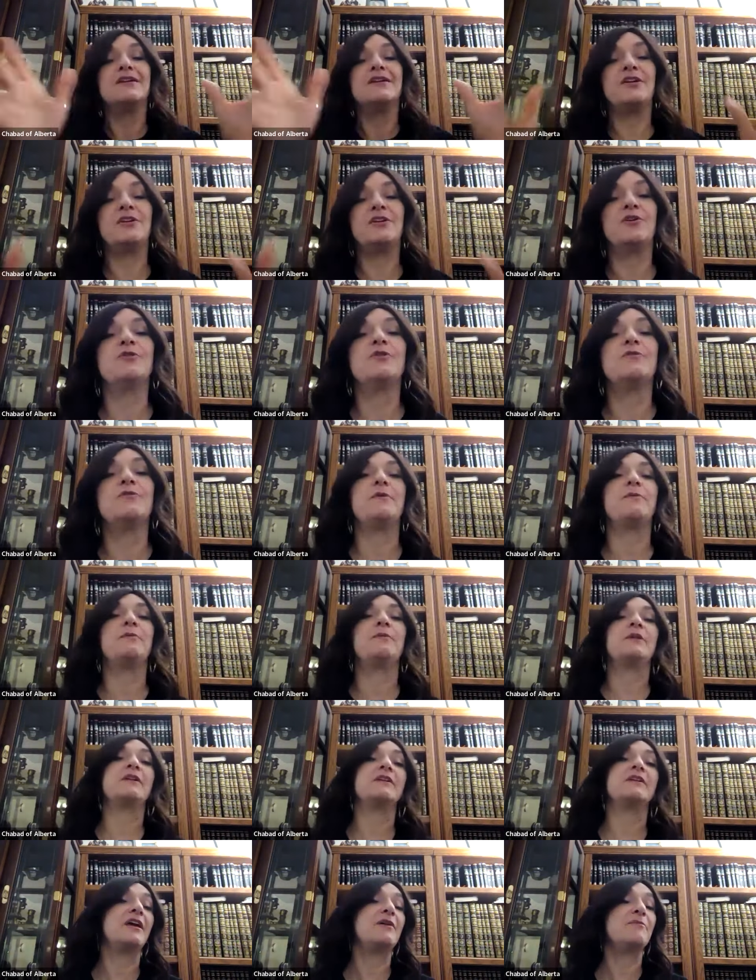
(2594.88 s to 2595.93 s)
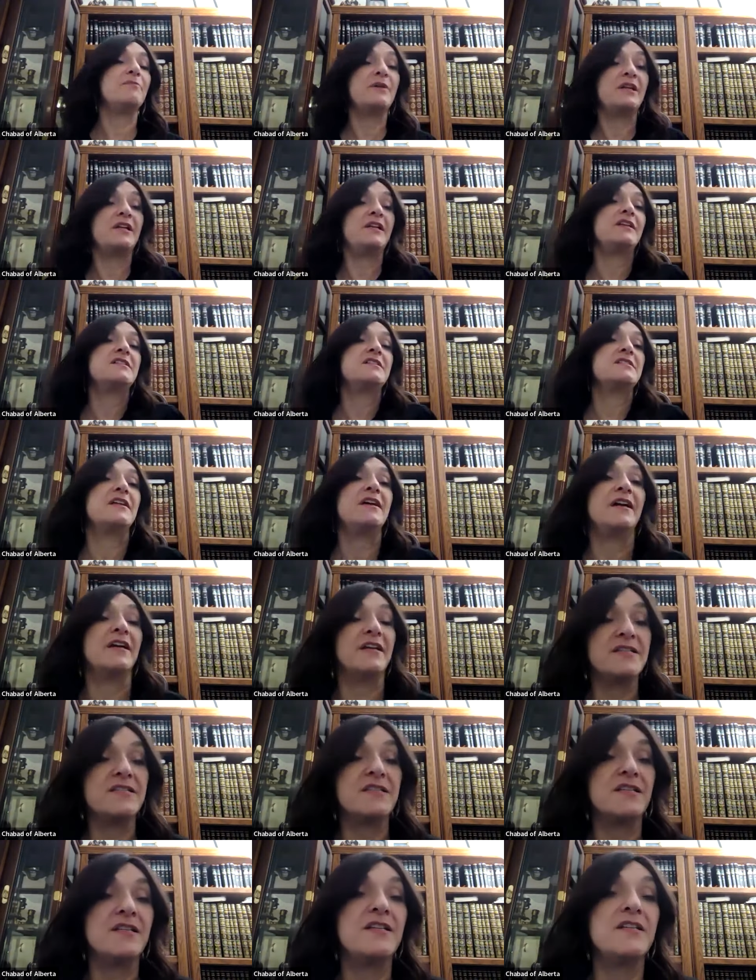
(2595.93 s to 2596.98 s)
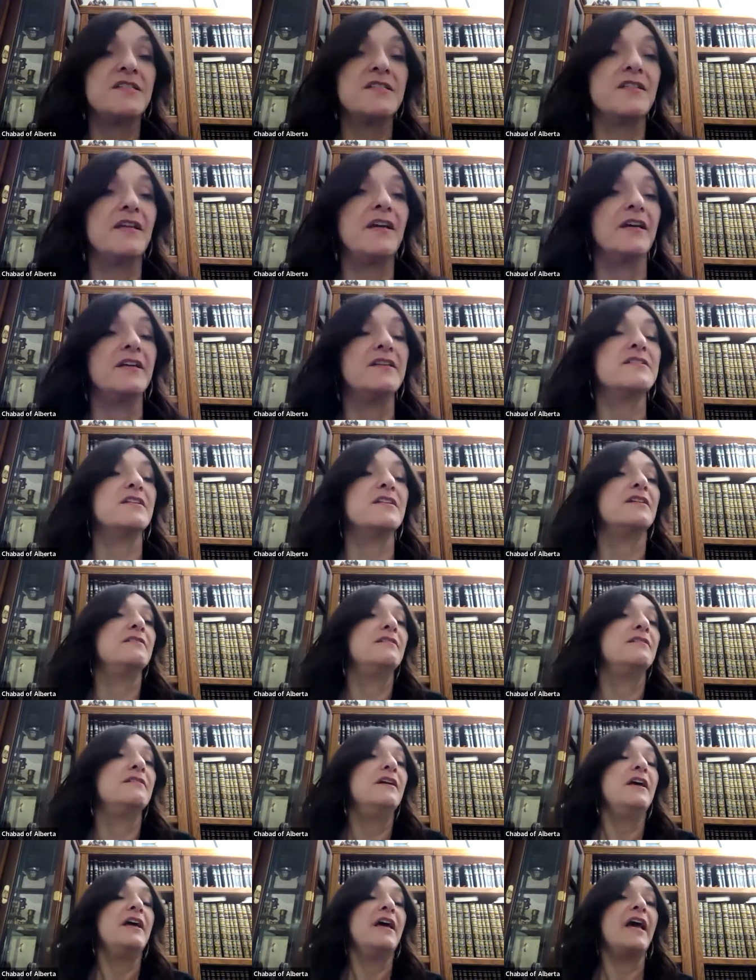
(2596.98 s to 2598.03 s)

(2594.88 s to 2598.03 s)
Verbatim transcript: you know the people that came but it is nice it is nice and